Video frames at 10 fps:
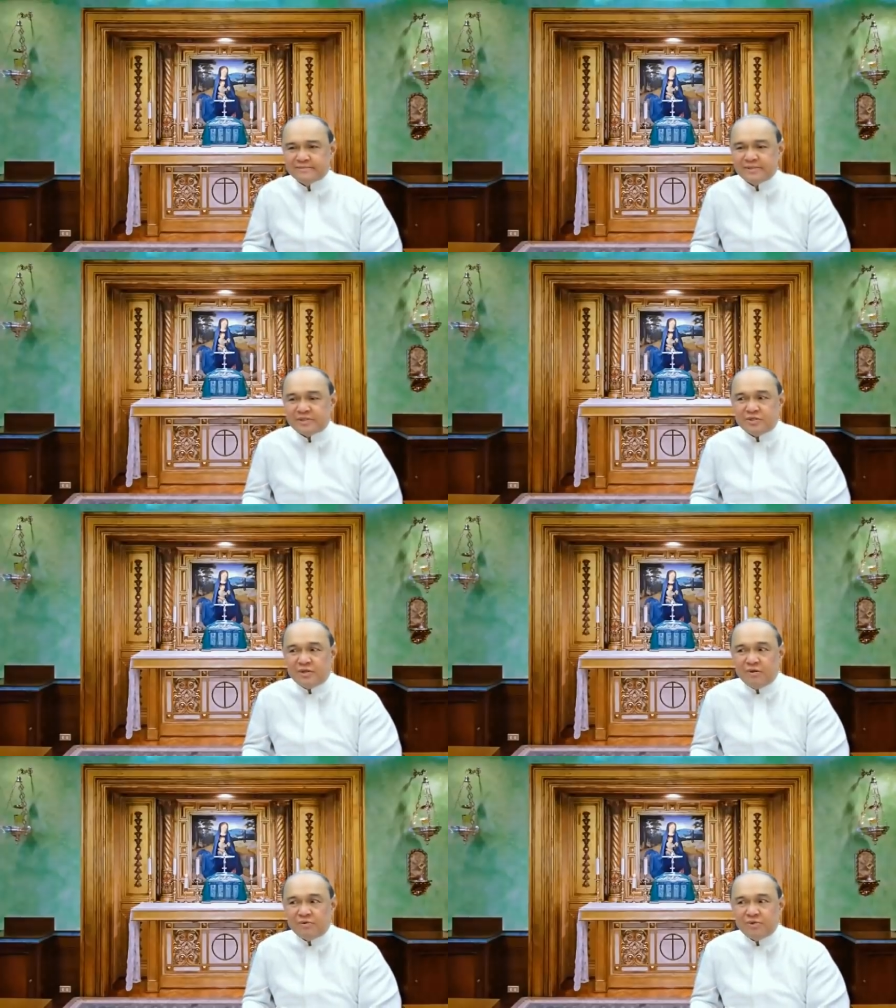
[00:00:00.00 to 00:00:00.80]
And
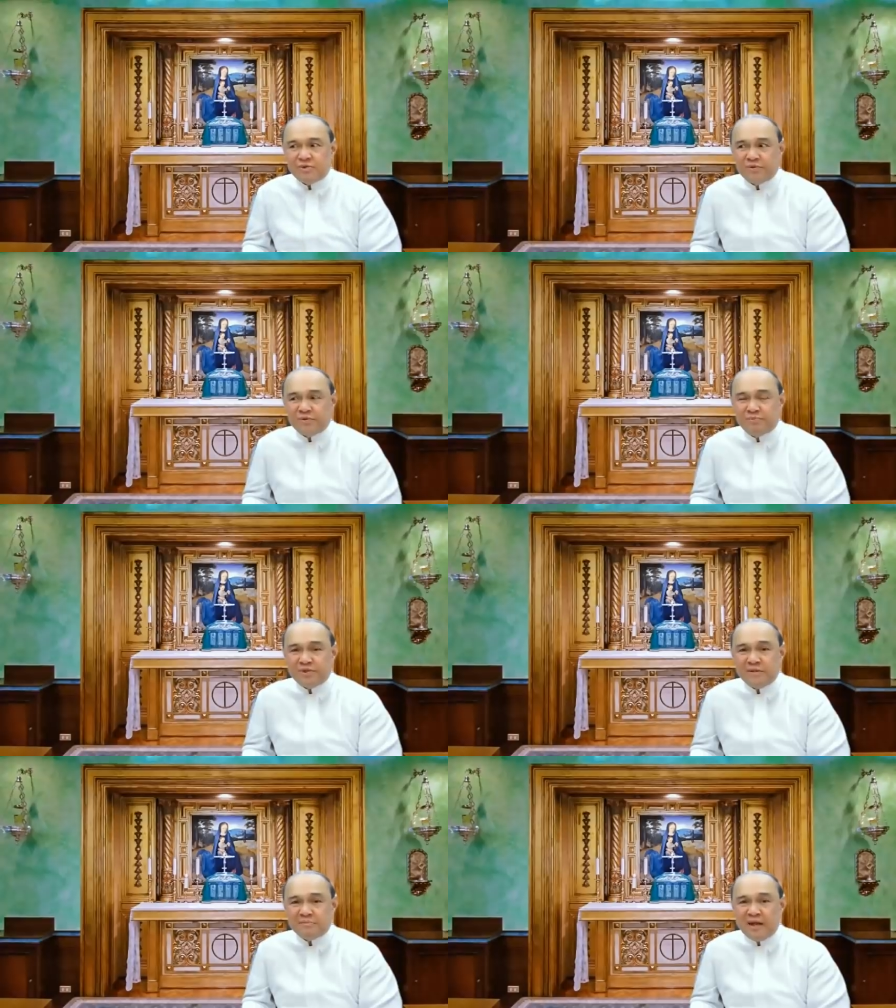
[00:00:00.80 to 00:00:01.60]
so, how do you
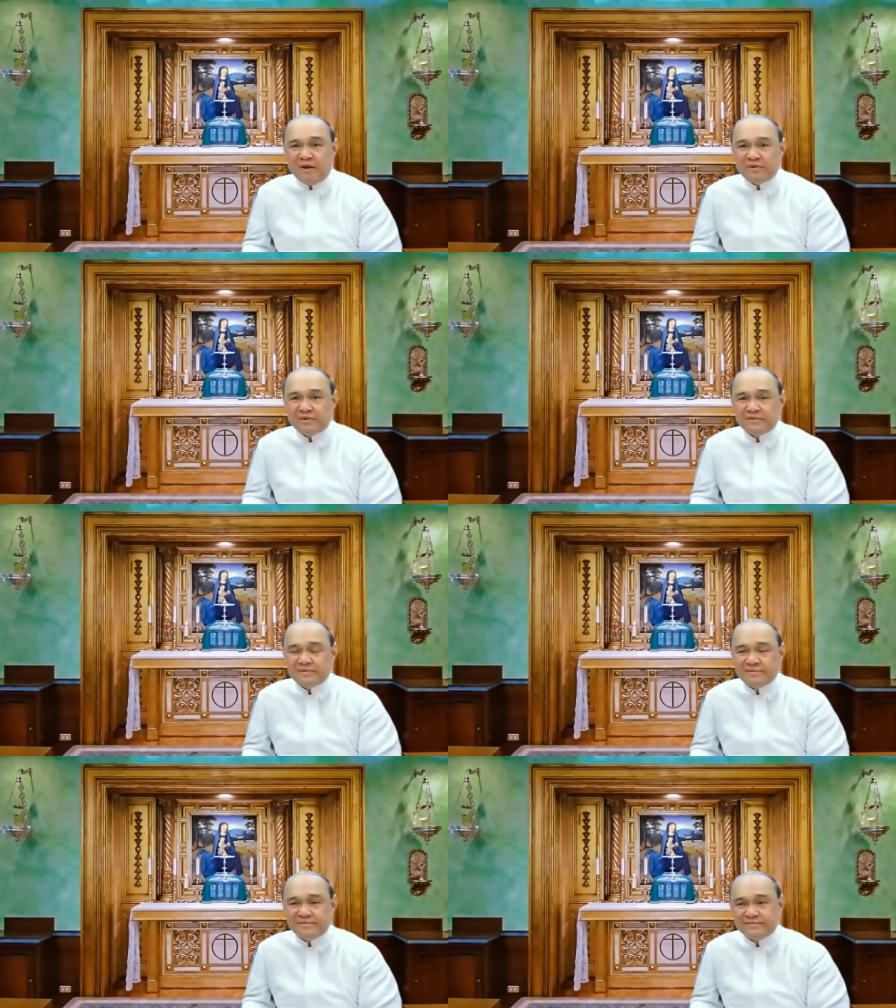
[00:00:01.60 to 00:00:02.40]
put him down?
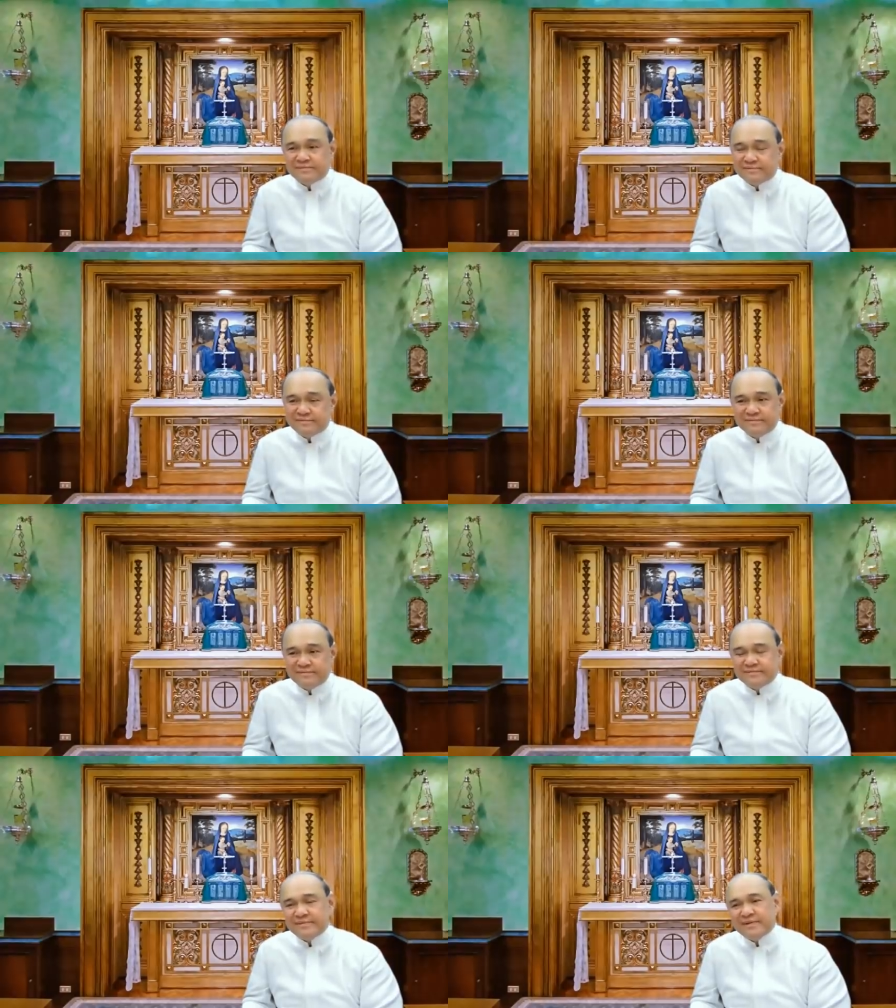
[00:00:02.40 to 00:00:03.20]

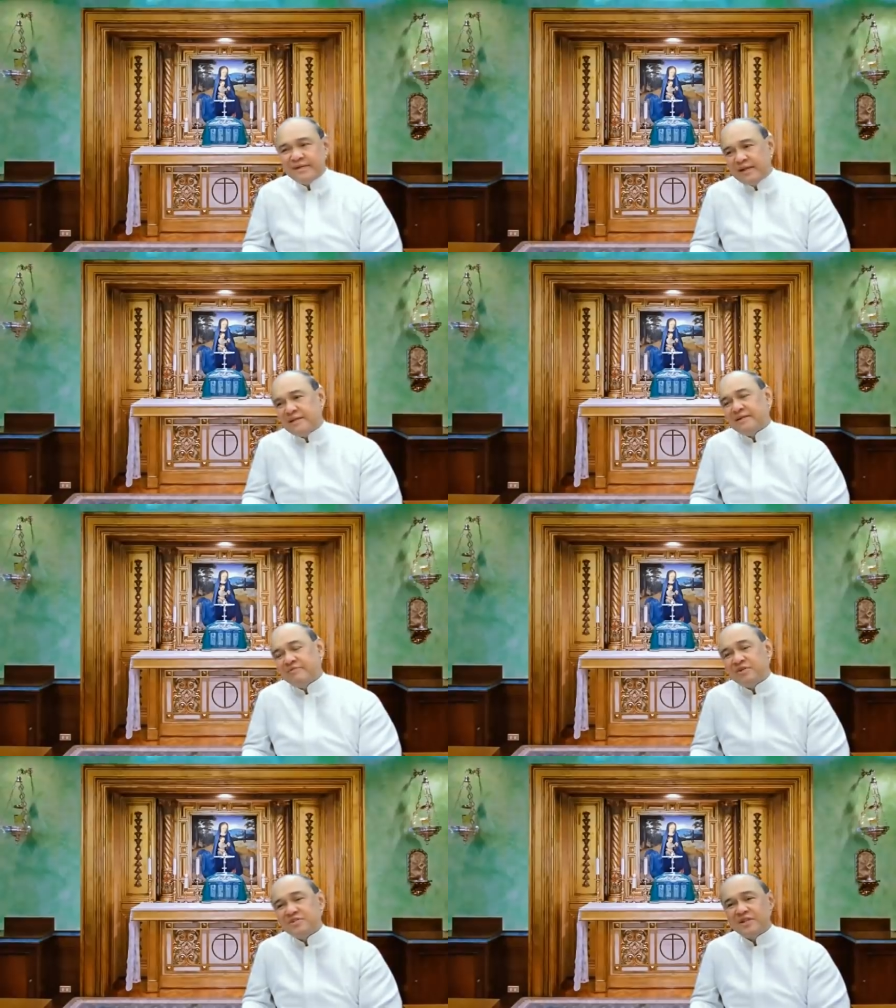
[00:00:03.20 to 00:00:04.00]
And then,
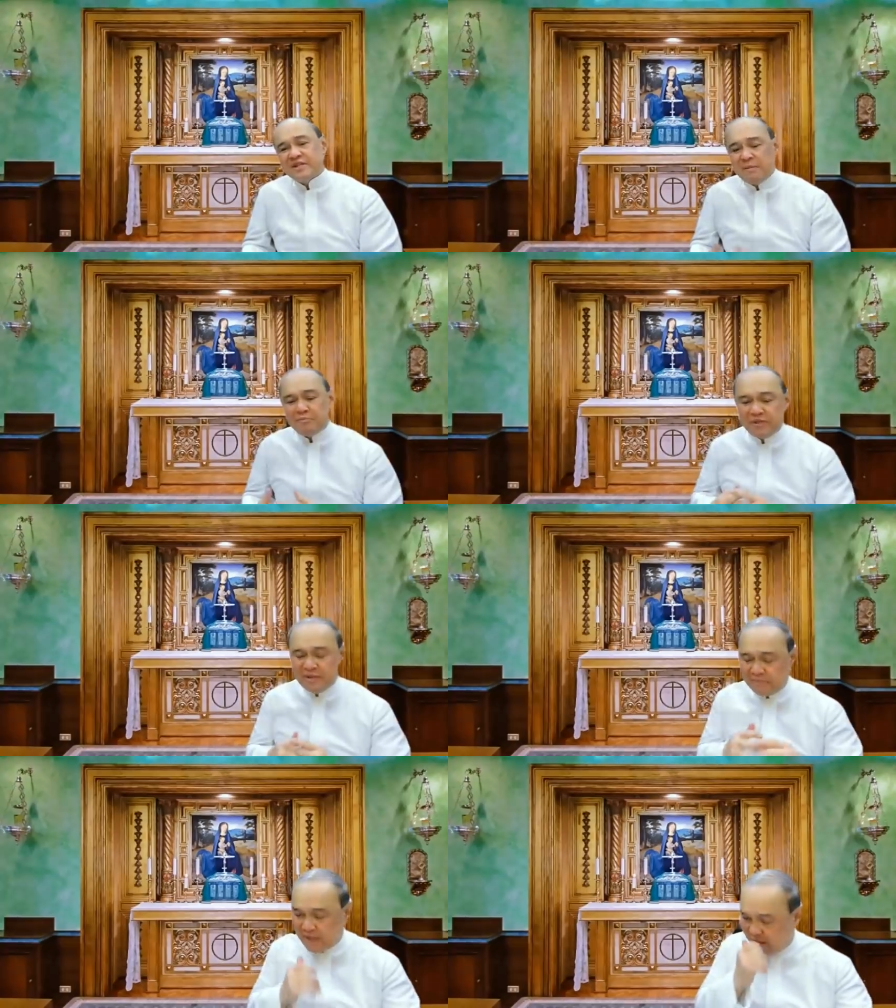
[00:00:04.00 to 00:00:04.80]
first thing they put
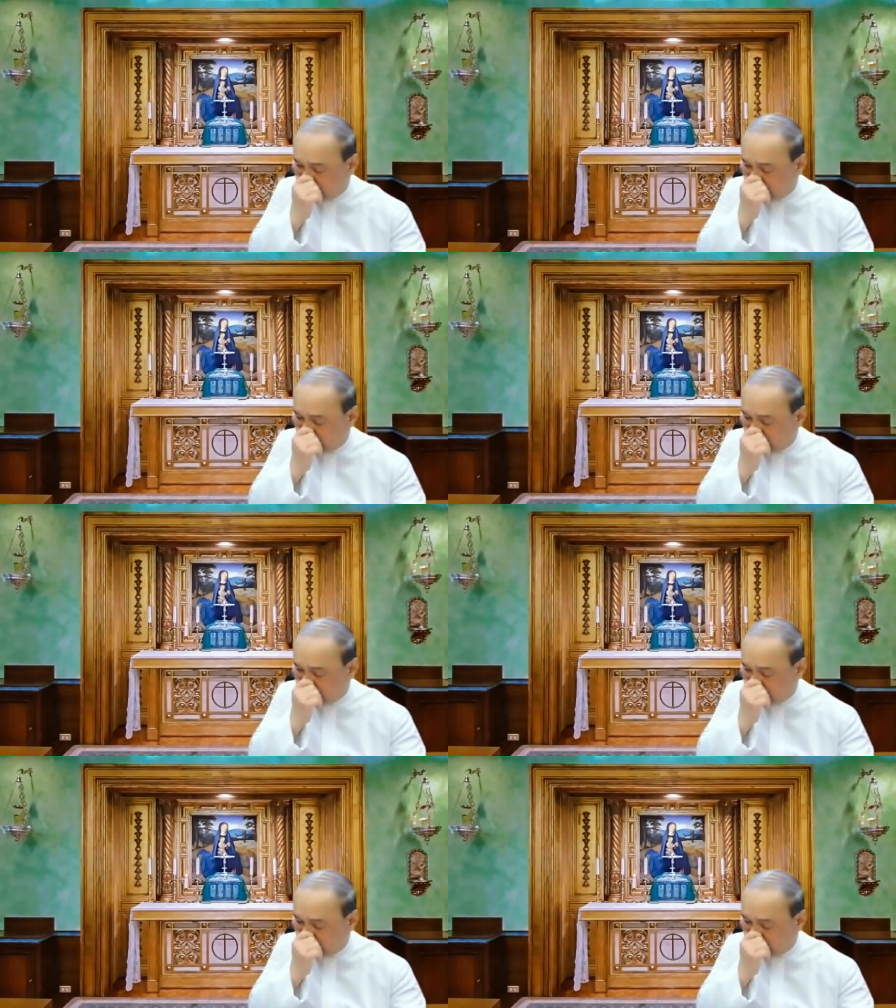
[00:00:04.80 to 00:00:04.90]
him down